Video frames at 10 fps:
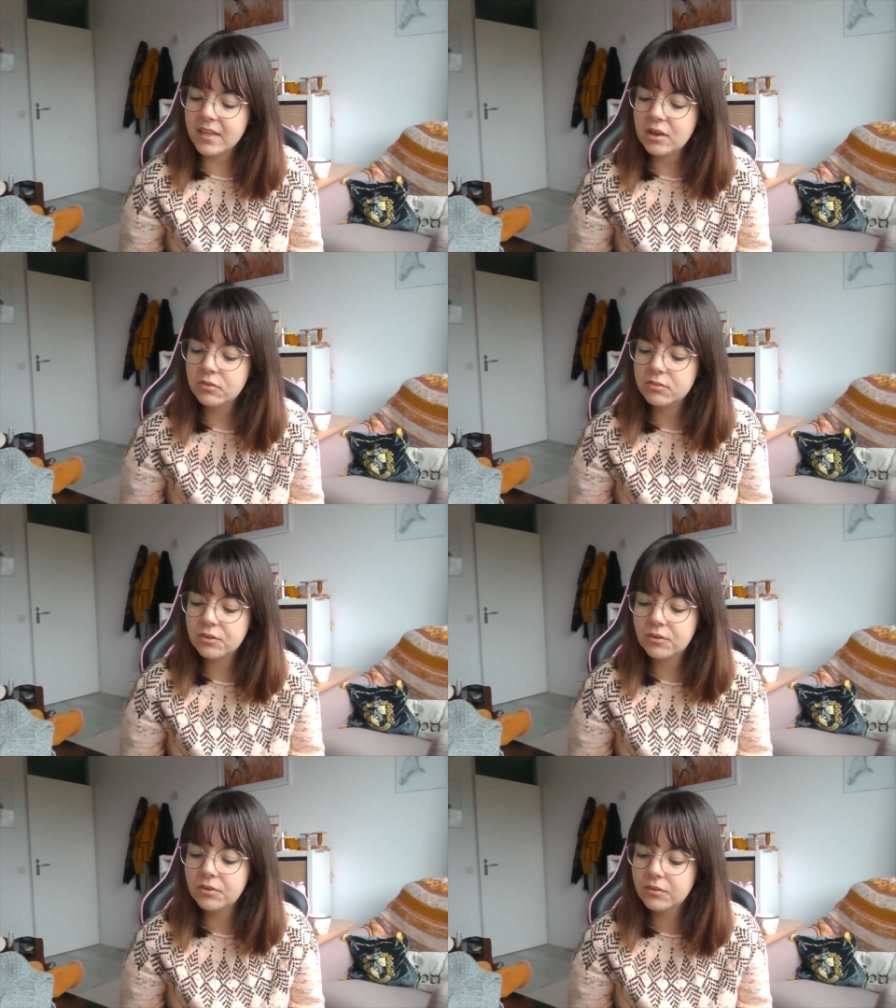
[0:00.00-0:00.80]

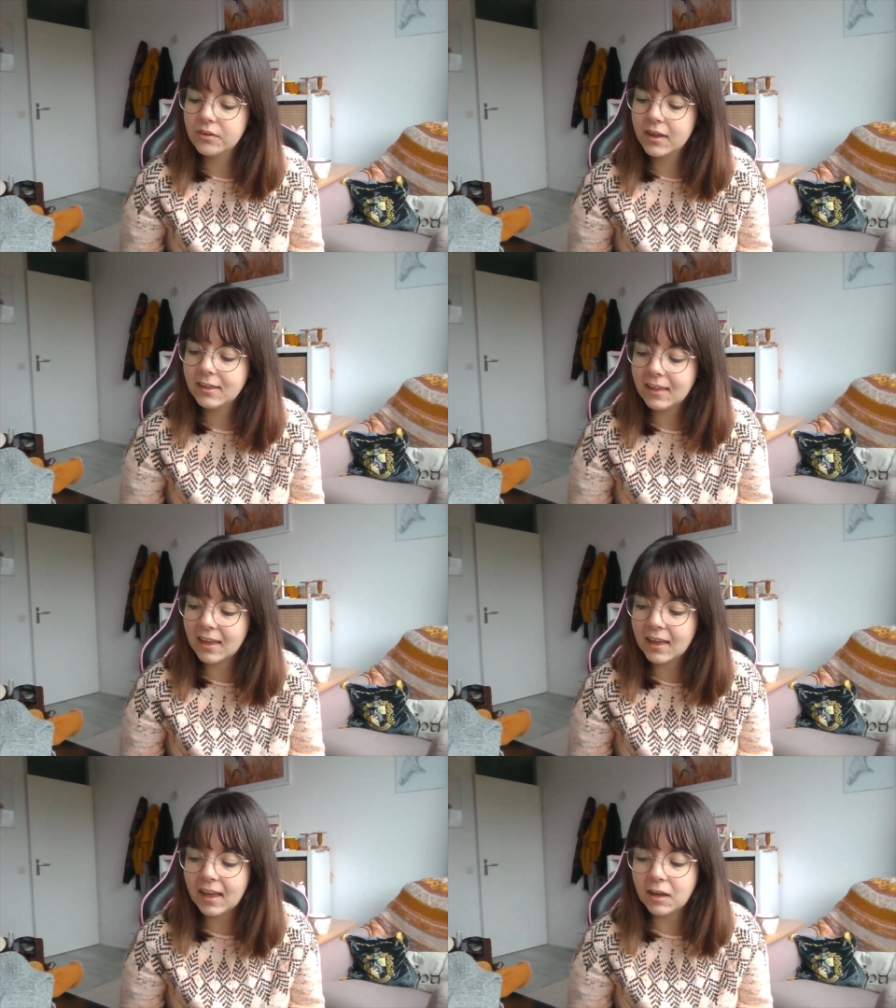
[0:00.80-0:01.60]
So
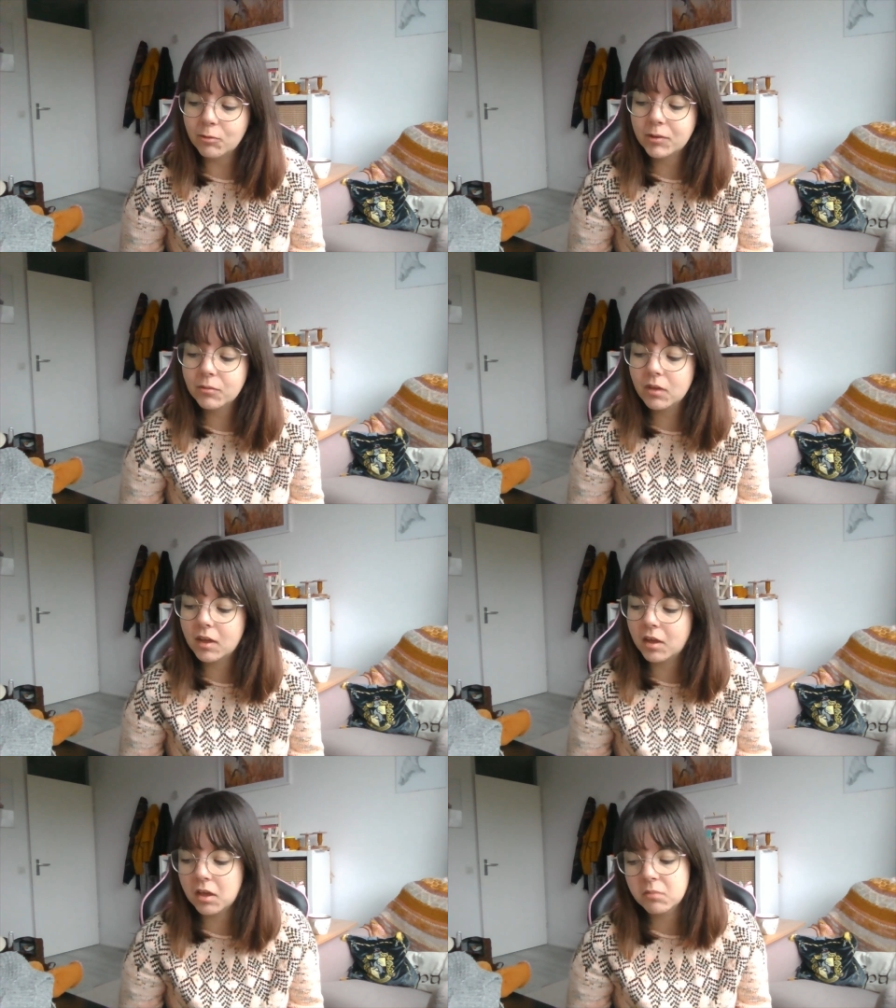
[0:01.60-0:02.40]
yeah, I will
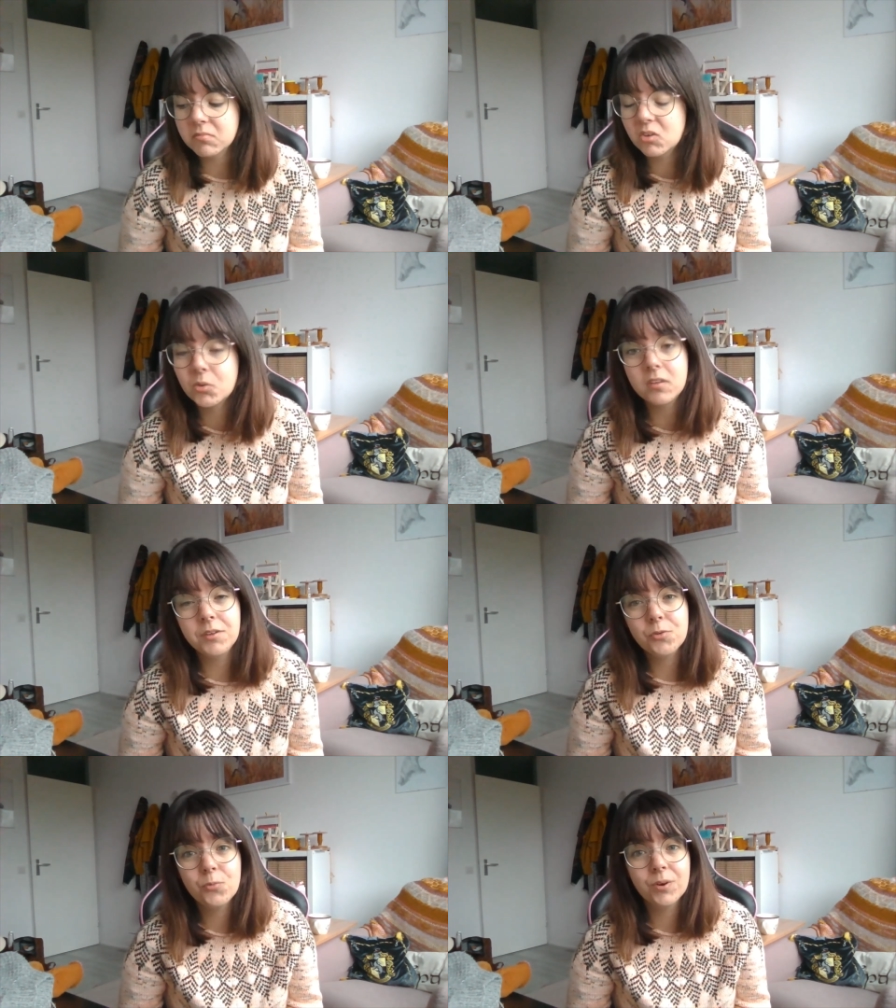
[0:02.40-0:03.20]

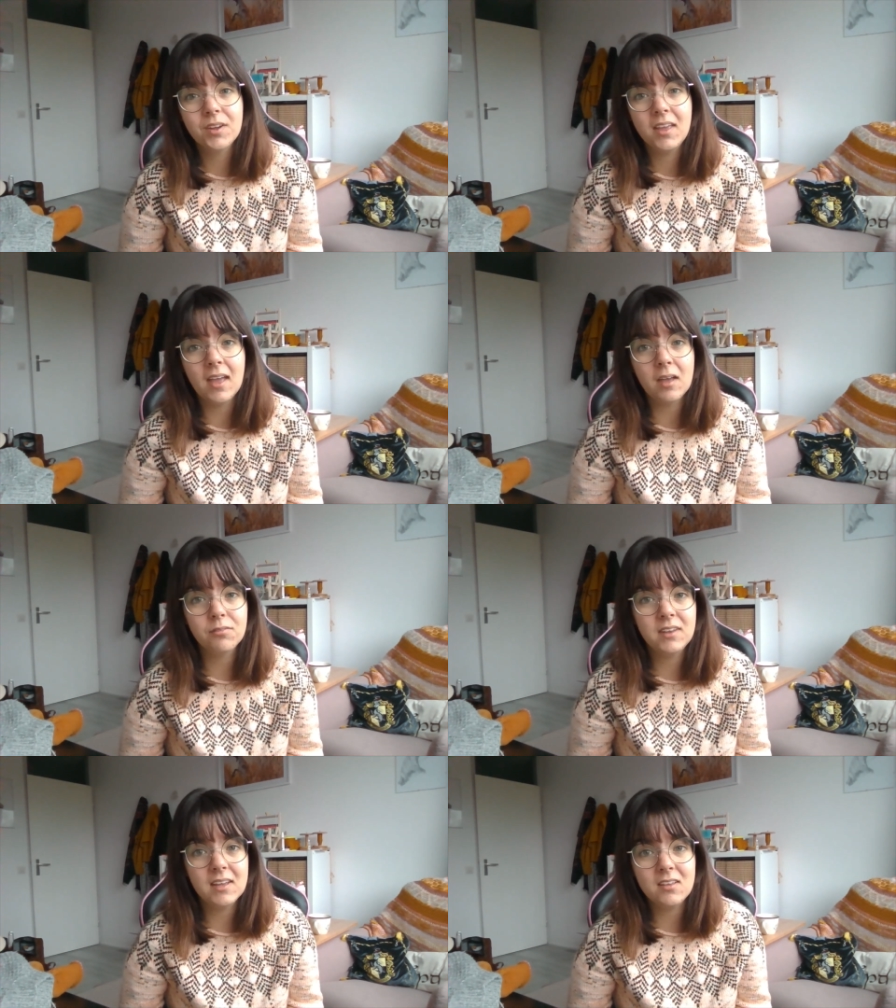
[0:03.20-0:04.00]
continue working
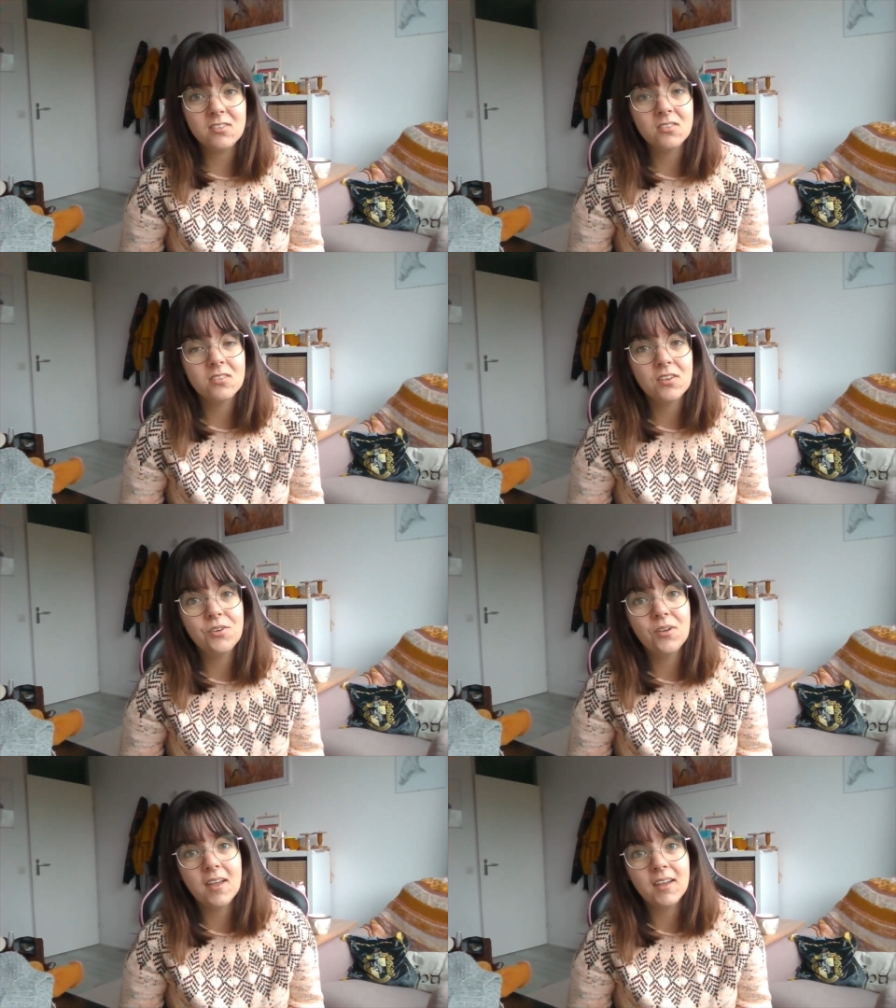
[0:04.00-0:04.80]
half days
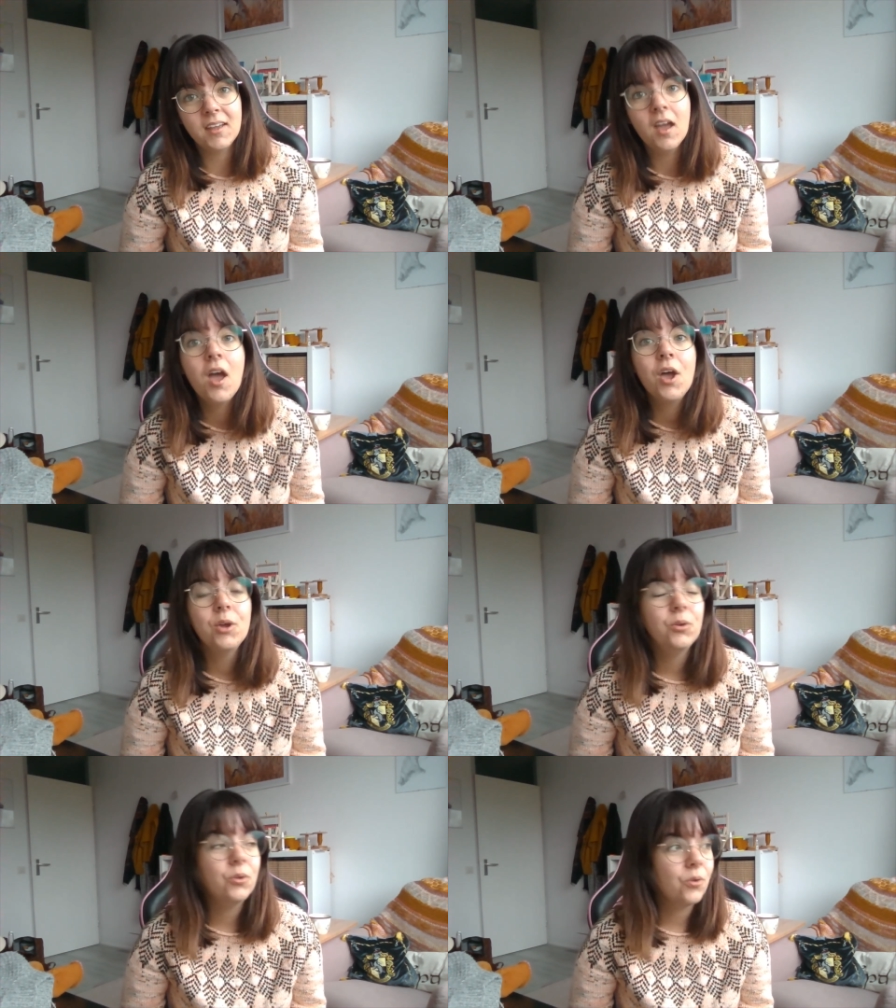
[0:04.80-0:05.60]
until I
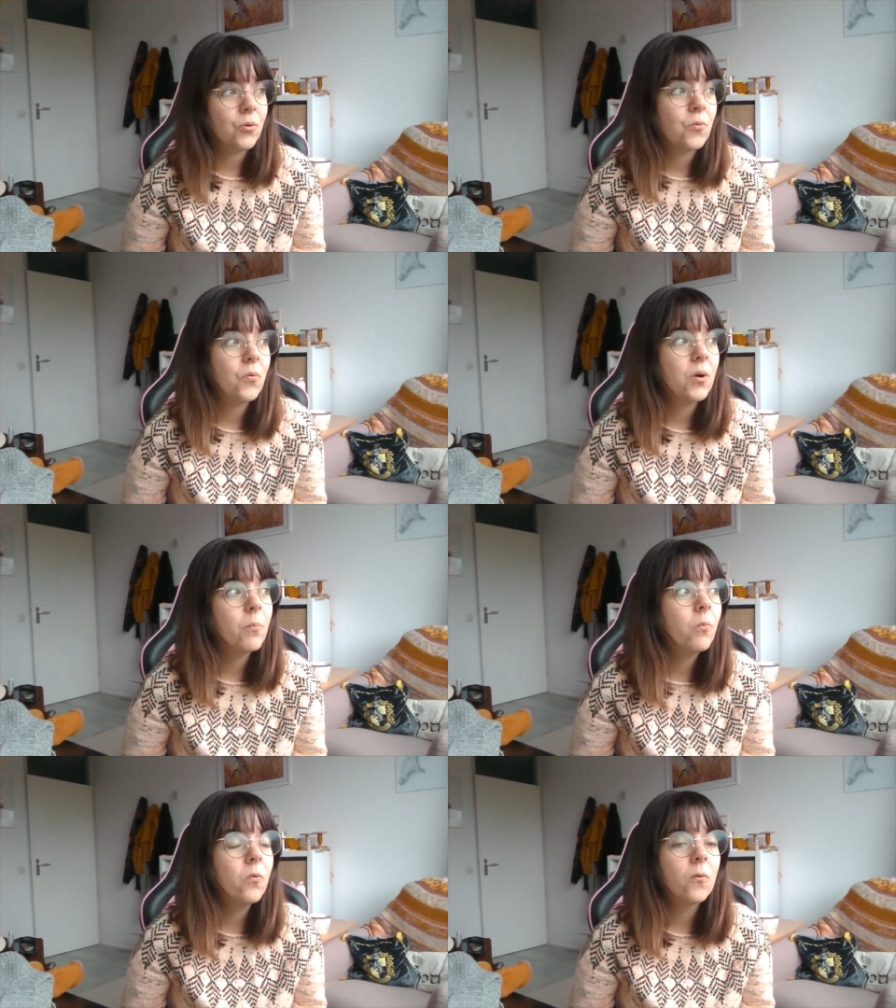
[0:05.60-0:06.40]
know
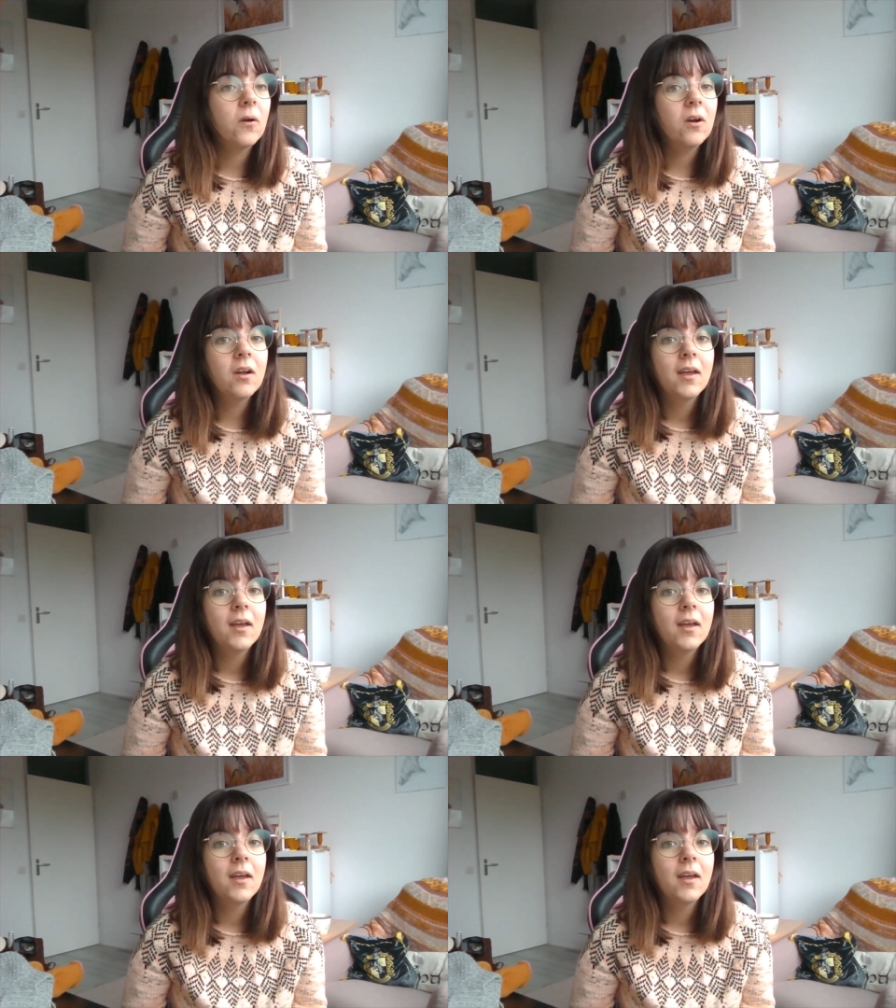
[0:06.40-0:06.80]
more.